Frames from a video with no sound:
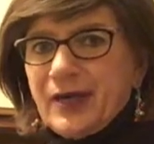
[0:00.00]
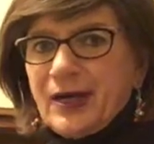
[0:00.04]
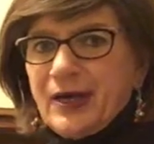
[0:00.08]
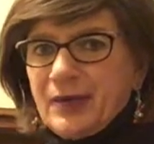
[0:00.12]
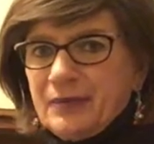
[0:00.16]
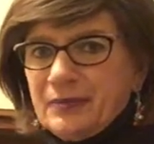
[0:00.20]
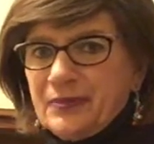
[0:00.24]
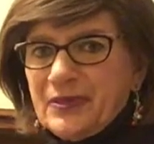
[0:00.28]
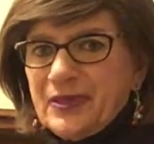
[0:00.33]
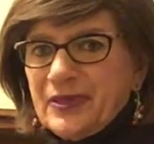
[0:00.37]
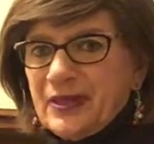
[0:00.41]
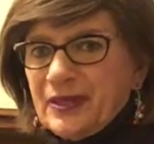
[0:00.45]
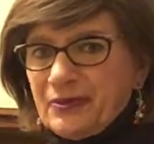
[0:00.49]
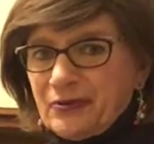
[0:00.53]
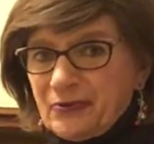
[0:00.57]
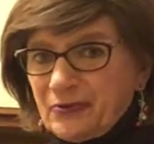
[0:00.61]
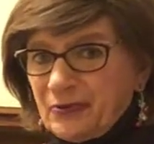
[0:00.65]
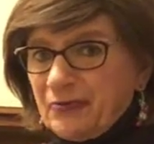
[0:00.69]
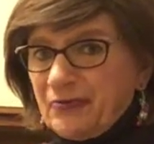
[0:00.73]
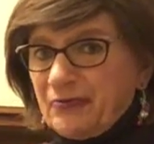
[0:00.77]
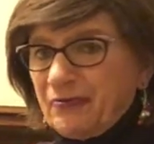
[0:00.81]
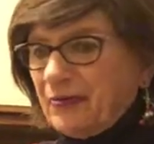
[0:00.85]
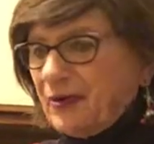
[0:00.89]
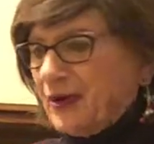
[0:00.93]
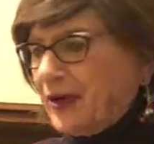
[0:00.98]
up to get
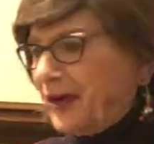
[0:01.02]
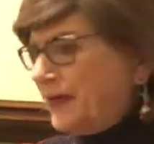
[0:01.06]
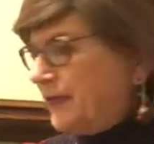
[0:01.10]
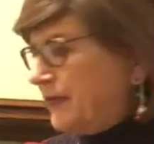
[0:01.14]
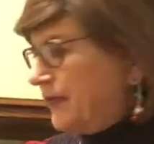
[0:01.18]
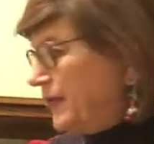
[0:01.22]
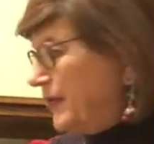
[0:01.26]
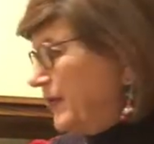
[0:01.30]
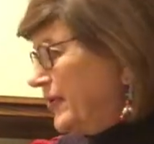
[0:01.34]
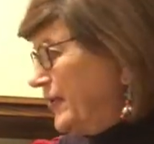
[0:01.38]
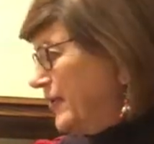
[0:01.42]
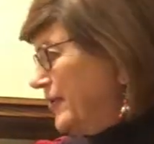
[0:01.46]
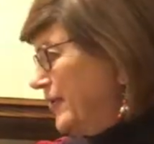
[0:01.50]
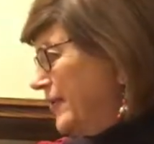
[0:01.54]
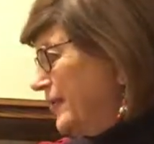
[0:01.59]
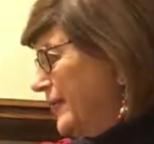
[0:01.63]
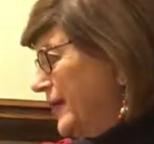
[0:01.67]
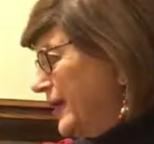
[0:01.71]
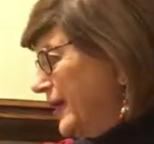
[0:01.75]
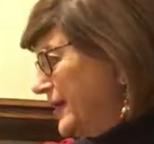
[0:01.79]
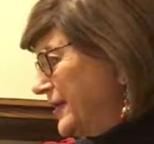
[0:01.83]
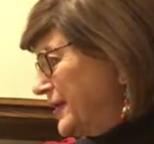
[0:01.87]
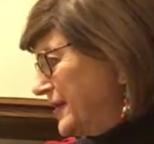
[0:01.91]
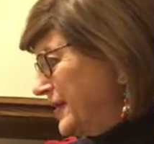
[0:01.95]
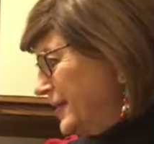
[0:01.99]
to a fifth, and
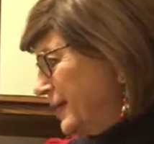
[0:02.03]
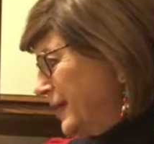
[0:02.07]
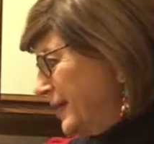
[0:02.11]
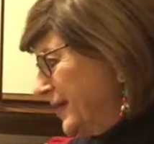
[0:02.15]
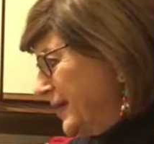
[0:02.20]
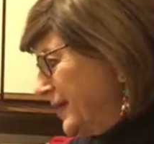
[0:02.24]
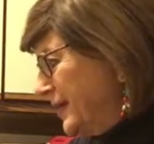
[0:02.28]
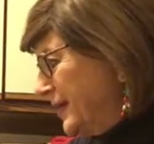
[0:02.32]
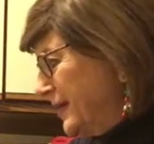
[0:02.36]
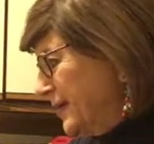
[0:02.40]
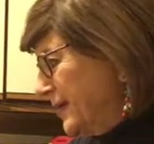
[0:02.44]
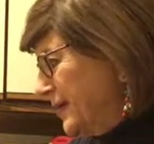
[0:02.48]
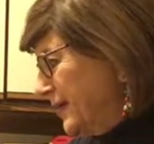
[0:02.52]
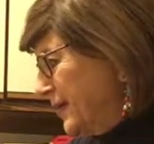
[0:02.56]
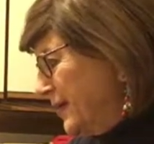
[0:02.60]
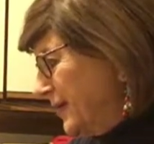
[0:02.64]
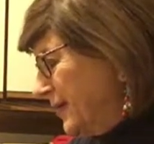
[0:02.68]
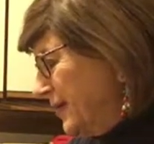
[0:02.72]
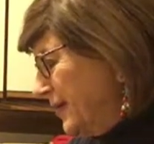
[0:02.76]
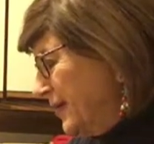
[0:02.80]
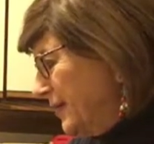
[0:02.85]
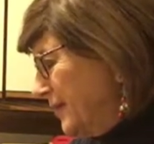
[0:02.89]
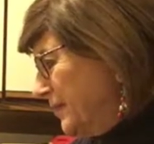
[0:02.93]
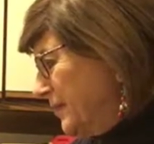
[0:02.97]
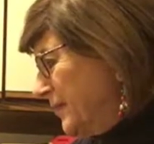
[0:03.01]
that's like
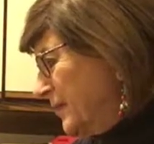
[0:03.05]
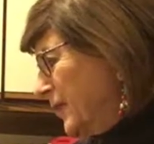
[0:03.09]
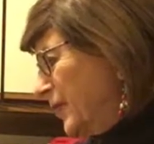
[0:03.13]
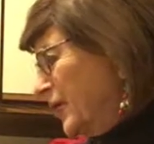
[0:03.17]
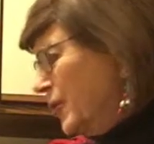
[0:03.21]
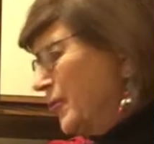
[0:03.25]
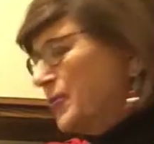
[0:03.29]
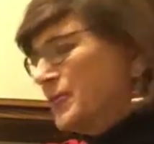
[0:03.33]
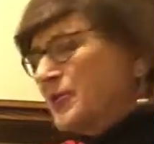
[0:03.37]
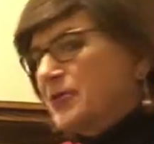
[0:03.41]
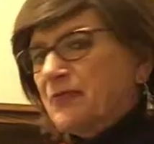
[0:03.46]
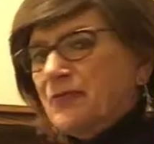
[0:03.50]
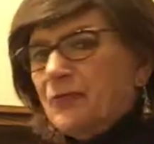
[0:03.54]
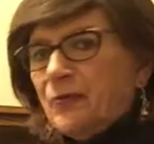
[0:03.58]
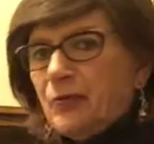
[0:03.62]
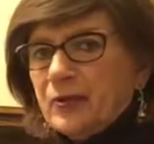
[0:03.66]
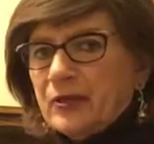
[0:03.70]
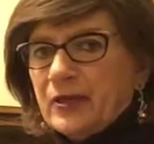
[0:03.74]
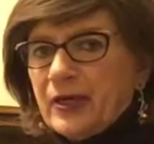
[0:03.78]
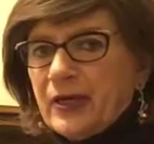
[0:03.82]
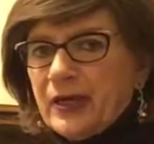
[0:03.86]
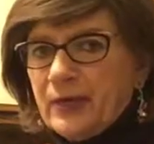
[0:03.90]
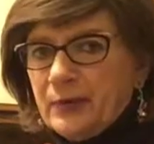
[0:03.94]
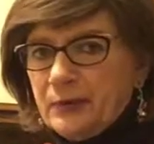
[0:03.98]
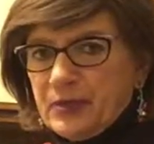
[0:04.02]
almost 4
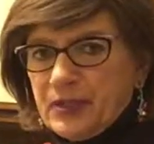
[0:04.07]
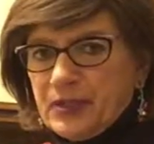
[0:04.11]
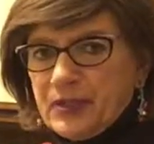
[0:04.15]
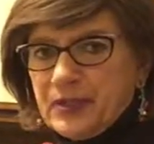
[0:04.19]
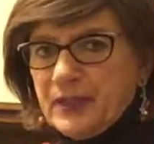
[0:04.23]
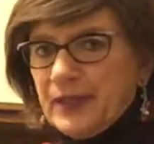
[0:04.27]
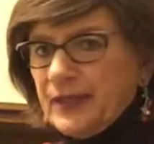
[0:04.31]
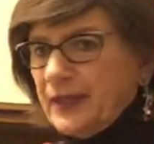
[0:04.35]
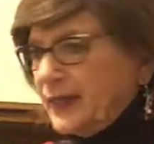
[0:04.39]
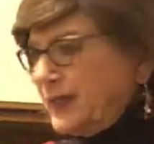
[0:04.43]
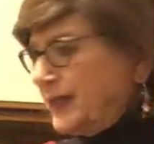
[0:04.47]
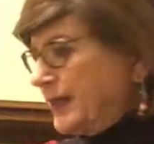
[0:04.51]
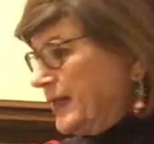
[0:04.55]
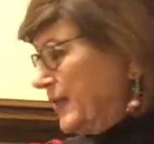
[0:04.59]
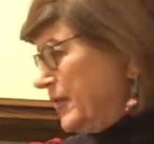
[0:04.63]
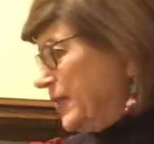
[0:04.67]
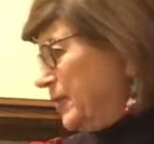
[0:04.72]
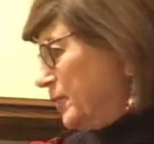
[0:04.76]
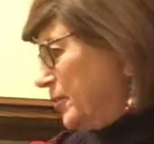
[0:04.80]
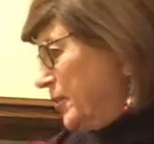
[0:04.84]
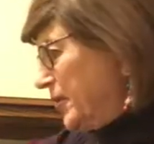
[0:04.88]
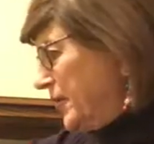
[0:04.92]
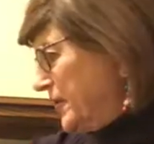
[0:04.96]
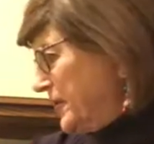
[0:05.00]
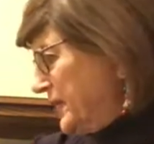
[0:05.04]
times
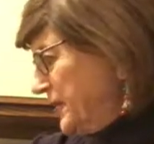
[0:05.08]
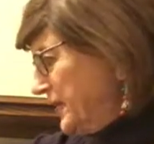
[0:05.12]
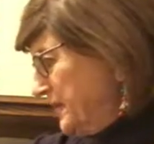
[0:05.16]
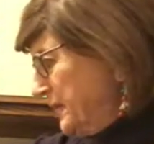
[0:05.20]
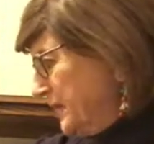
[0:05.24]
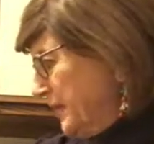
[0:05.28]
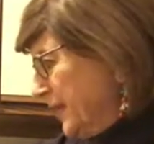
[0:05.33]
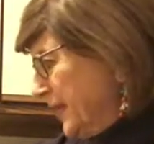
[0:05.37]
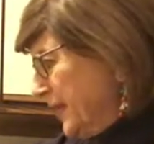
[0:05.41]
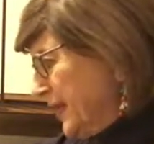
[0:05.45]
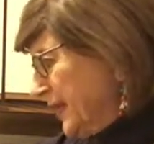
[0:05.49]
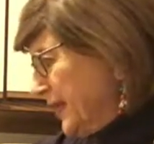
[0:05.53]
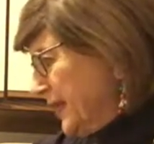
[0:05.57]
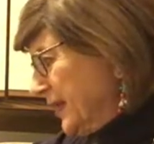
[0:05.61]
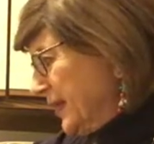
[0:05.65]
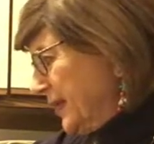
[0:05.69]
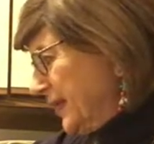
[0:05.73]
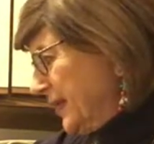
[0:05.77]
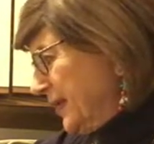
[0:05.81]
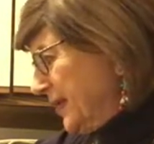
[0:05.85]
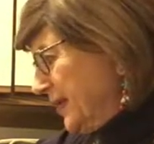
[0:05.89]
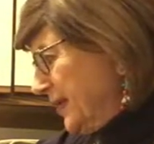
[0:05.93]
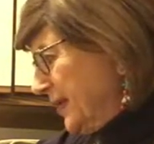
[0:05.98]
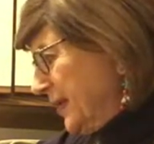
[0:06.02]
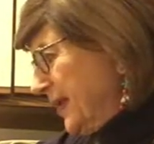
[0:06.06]
the price.
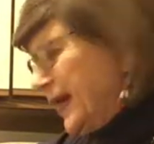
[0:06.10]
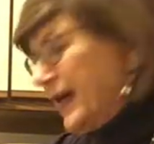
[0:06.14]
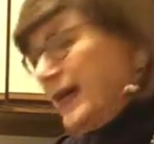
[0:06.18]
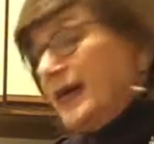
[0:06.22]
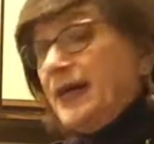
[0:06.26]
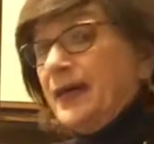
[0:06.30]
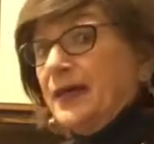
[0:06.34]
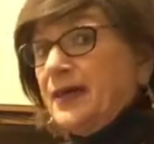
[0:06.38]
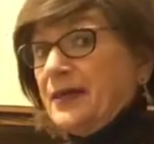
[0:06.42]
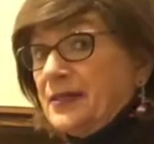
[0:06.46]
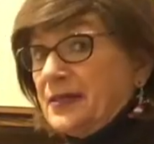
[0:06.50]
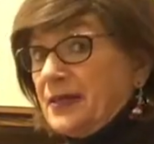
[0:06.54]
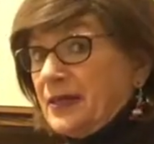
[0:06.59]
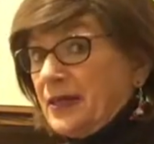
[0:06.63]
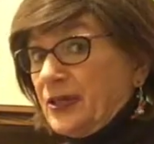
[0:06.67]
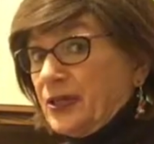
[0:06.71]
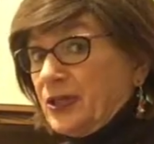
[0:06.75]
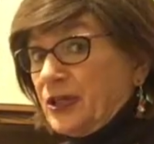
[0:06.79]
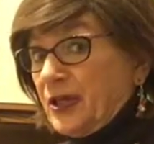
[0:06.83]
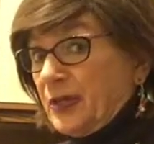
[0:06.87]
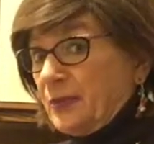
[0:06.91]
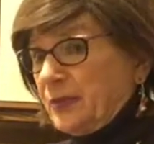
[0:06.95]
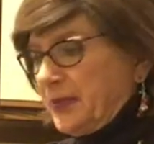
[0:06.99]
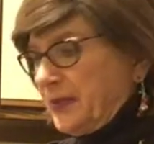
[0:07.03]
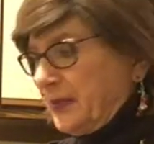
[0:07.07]
Yeah, it's not
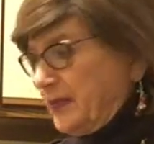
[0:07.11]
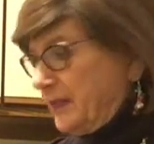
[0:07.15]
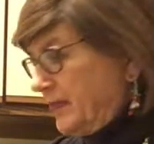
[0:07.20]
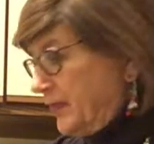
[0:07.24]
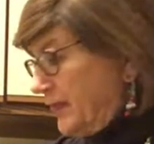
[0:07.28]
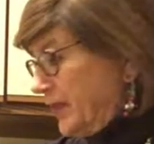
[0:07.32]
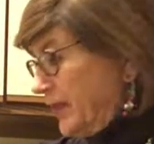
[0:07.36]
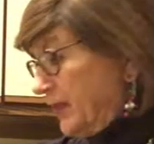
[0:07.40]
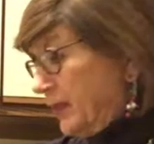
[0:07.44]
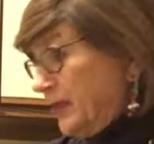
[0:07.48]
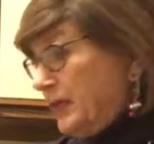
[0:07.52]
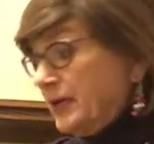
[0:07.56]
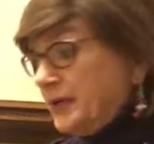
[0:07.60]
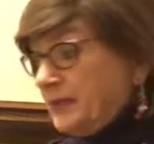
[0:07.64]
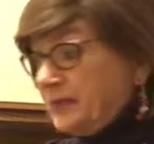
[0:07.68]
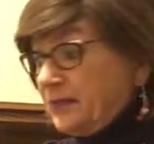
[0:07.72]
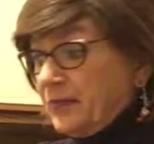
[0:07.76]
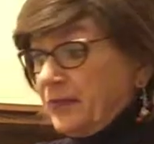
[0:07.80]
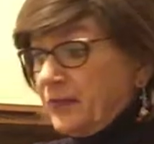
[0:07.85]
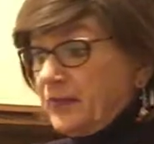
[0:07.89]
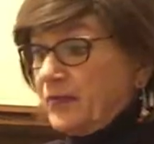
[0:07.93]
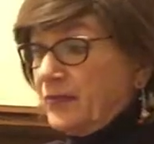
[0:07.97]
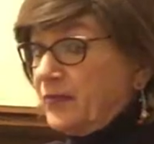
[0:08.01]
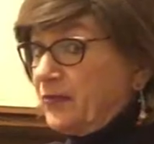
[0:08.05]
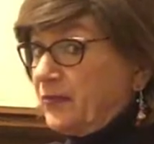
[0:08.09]
cheap. Good,
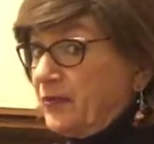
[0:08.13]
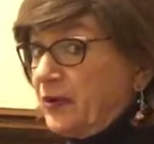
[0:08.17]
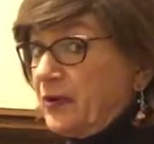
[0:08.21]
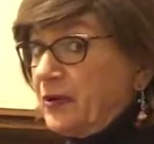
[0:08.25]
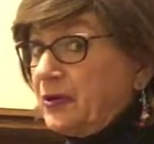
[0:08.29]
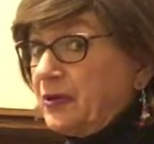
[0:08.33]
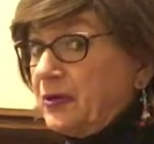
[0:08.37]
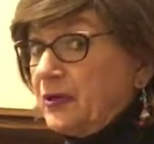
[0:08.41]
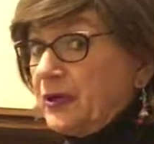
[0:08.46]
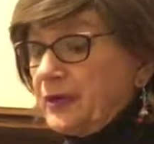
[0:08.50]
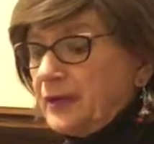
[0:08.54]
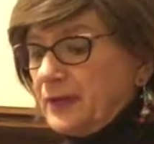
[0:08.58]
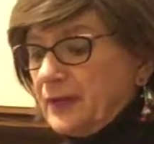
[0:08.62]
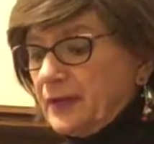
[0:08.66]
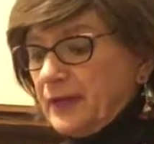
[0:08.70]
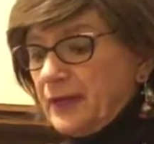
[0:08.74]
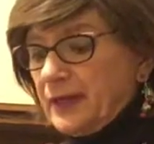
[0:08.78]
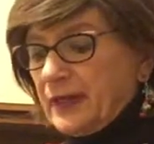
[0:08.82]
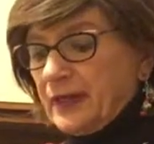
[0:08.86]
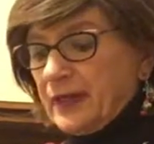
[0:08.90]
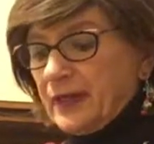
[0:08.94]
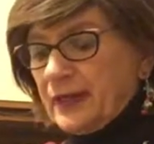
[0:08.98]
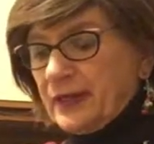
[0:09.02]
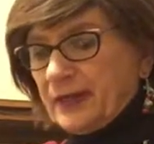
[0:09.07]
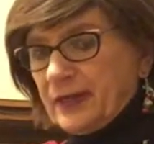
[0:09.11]
very good,
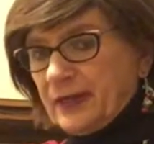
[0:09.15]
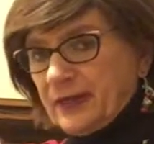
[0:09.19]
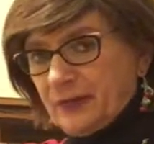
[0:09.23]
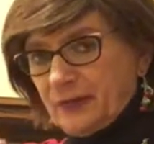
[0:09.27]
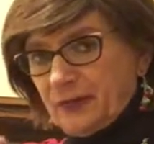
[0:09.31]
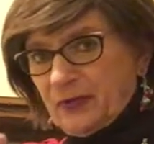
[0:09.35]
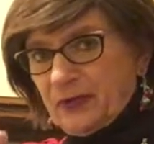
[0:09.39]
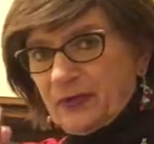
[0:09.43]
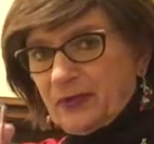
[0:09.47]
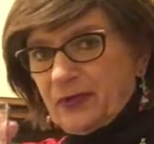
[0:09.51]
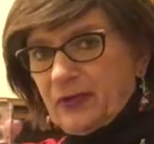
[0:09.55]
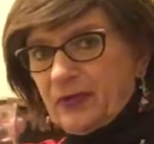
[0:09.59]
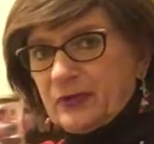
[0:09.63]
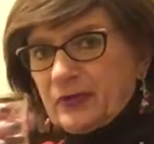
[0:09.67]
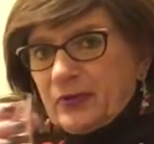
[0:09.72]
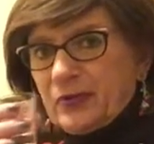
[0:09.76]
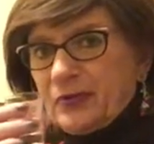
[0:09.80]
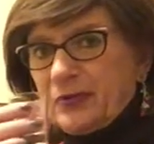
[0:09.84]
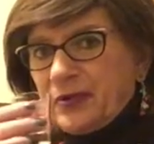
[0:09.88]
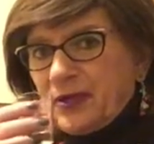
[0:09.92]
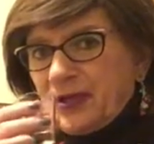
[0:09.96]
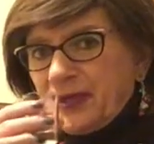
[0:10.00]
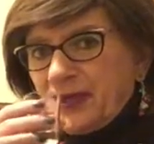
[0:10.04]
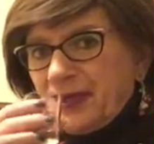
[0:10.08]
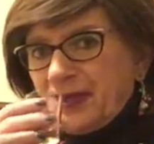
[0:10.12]
and we'll
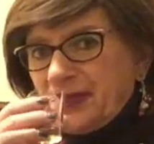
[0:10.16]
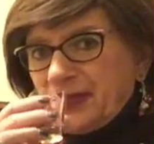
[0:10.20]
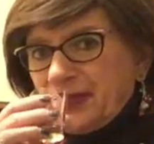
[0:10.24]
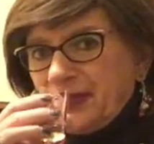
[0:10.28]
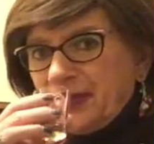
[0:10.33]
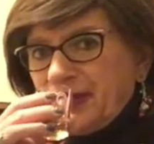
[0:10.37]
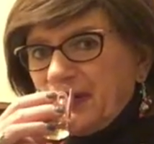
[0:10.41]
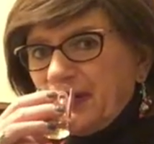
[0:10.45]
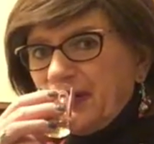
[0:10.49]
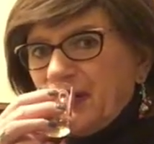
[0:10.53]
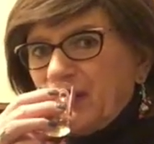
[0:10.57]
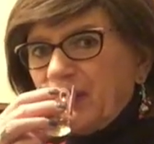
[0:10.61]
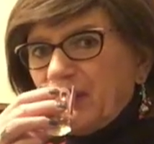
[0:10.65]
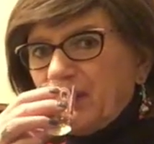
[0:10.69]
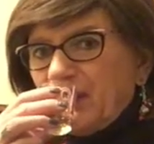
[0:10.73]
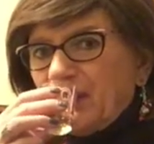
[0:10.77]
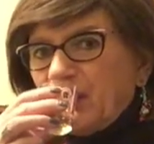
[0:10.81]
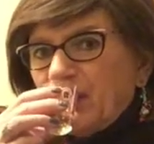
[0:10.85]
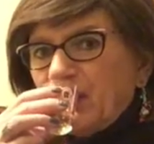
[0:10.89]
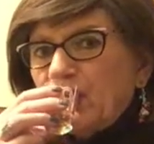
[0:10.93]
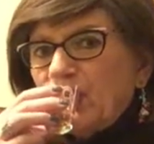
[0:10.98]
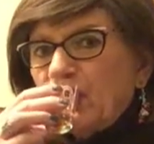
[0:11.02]
do the tasting here.